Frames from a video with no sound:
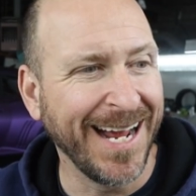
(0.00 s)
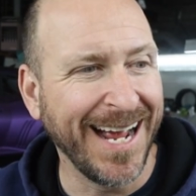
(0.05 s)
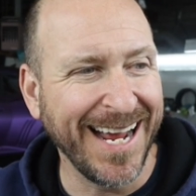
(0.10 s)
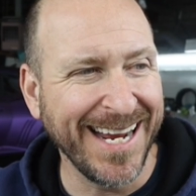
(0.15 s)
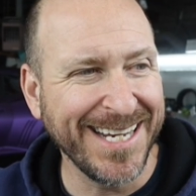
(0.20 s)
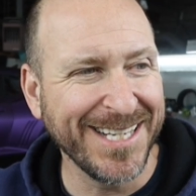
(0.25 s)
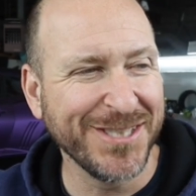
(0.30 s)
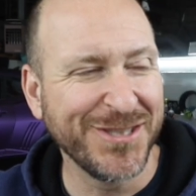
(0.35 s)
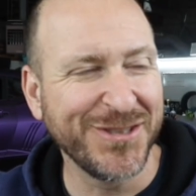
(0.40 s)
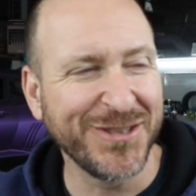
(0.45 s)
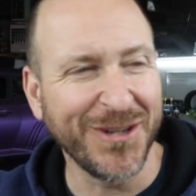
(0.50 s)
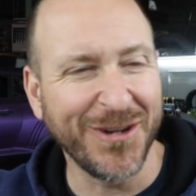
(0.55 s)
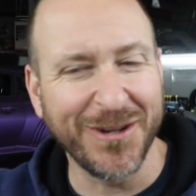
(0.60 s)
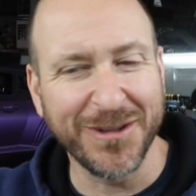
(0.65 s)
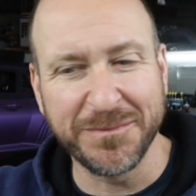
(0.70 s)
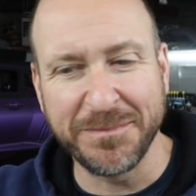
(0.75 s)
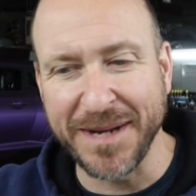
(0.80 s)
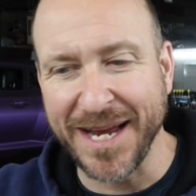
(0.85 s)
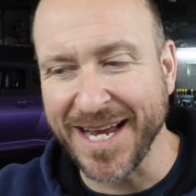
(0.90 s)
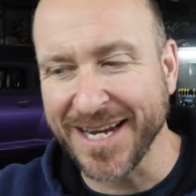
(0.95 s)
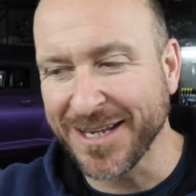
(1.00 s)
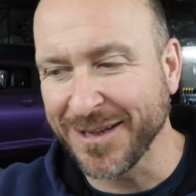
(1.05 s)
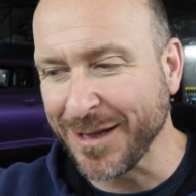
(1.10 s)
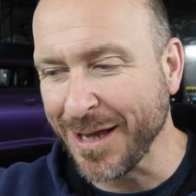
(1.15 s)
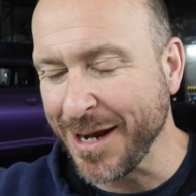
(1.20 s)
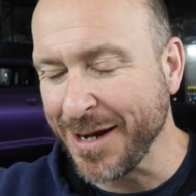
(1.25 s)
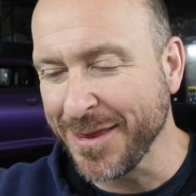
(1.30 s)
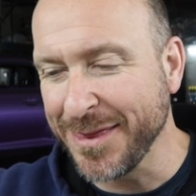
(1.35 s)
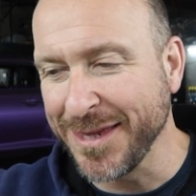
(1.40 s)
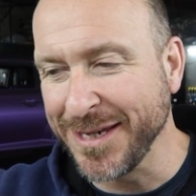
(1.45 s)
I installed back a
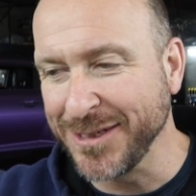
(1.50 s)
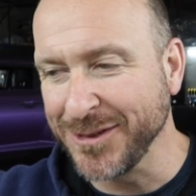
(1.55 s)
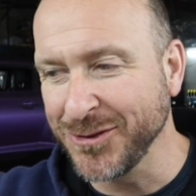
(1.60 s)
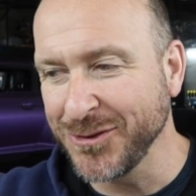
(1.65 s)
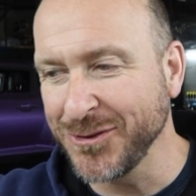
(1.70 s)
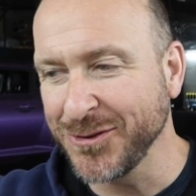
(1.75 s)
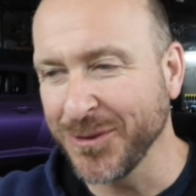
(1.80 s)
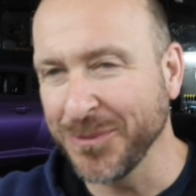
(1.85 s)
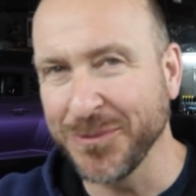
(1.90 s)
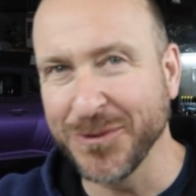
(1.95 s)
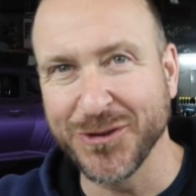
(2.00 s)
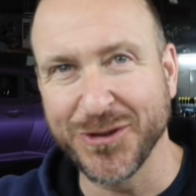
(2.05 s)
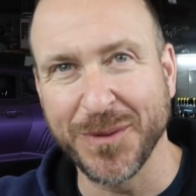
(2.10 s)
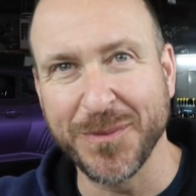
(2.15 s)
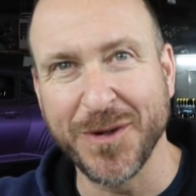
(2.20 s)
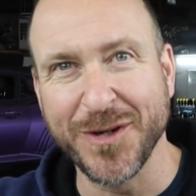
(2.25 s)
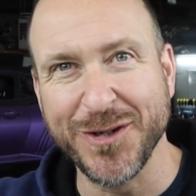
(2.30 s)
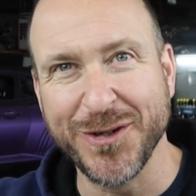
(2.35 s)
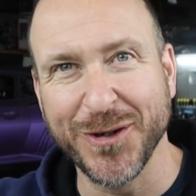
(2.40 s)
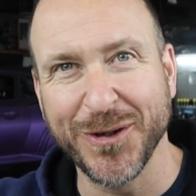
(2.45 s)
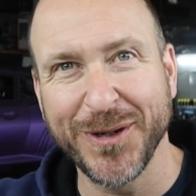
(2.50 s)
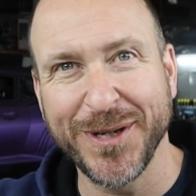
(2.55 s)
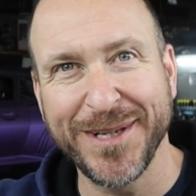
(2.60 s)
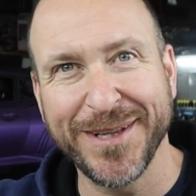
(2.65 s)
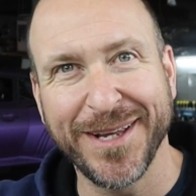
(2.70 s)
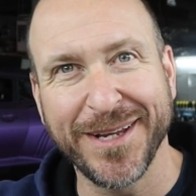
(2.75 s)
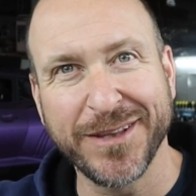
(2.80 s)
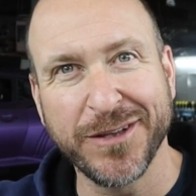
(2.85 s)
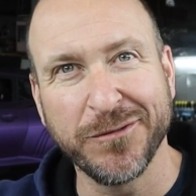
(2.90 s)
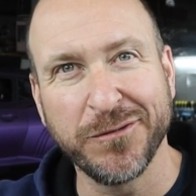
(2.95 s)
lot of things somewhat
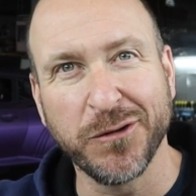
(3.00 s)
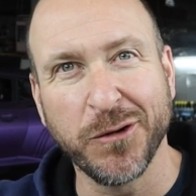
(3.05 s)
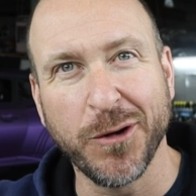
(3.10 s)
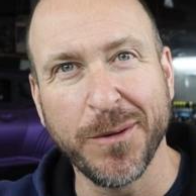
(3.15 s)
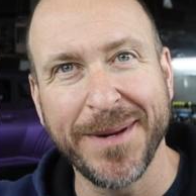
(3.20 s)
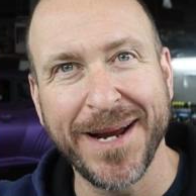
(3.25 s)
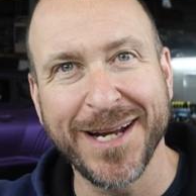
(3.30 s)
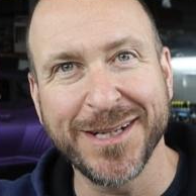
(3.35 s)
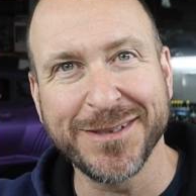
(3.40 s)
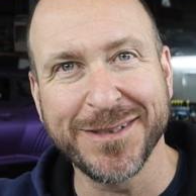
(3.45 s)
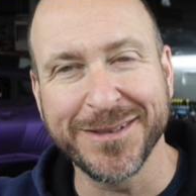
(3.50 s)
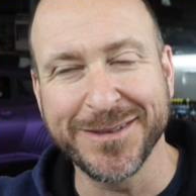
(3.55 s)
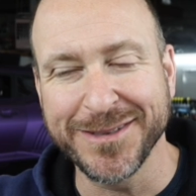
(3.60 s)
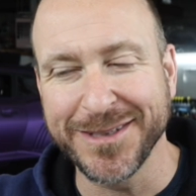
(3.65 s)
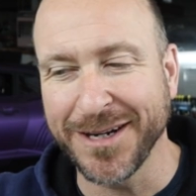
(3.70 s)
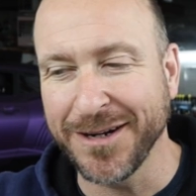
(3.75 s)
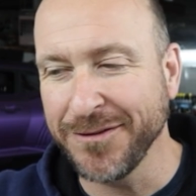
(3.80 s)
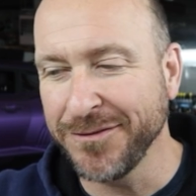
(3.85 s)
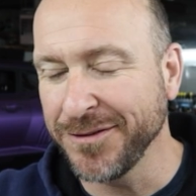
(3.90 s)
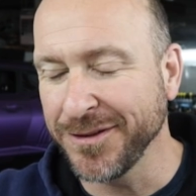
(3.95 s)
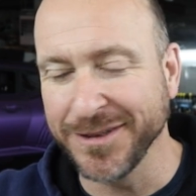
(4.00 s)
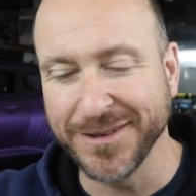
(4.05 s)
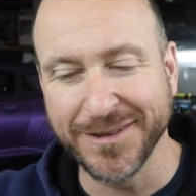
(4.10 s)
dirty, like the floor mats and stuff,